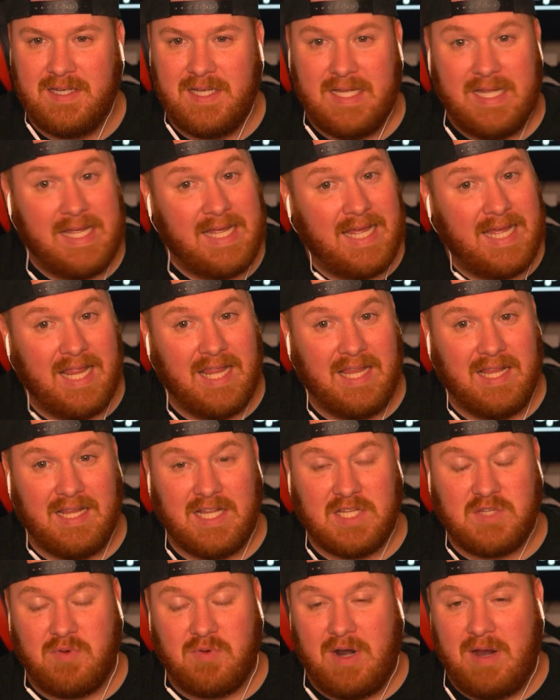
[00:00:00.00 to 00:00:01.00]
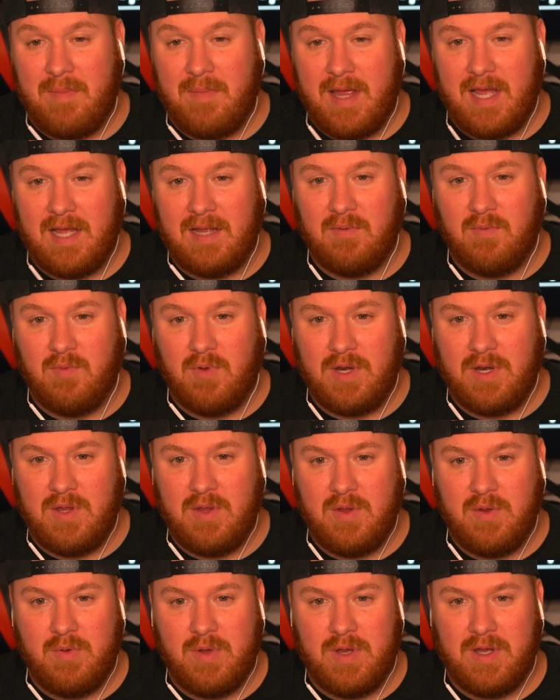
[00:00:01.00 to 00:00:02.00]
that's where I'm at. What do
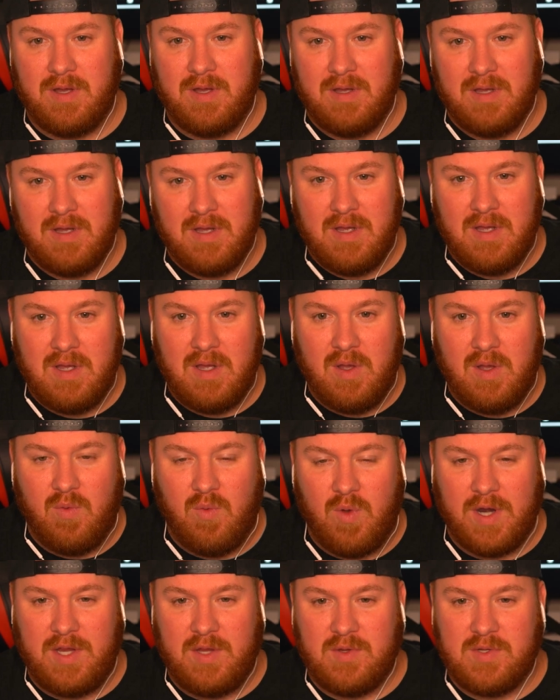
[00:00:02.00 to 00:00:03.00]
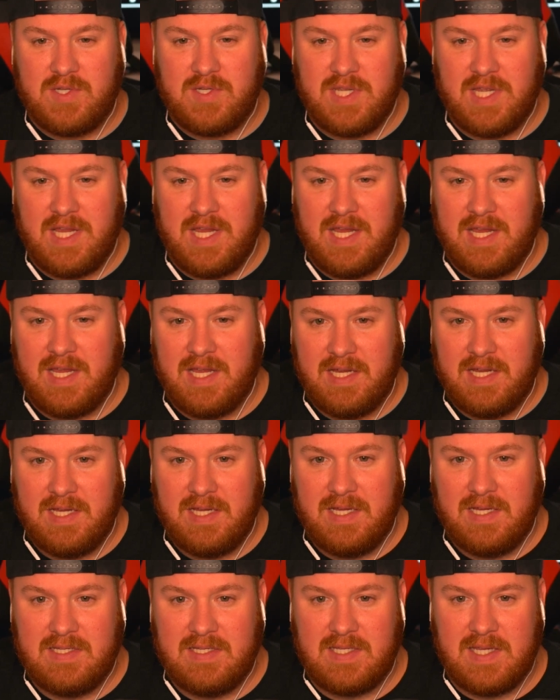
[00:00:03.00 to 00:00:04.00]
you see
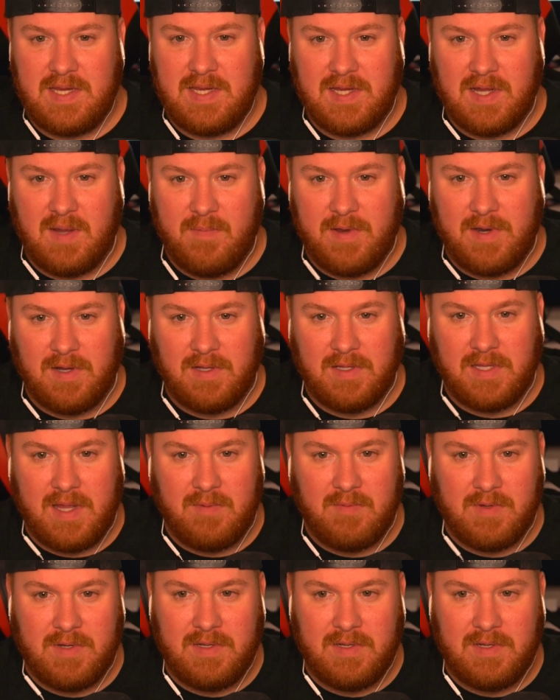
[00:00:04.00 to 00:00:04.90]
coming on that one?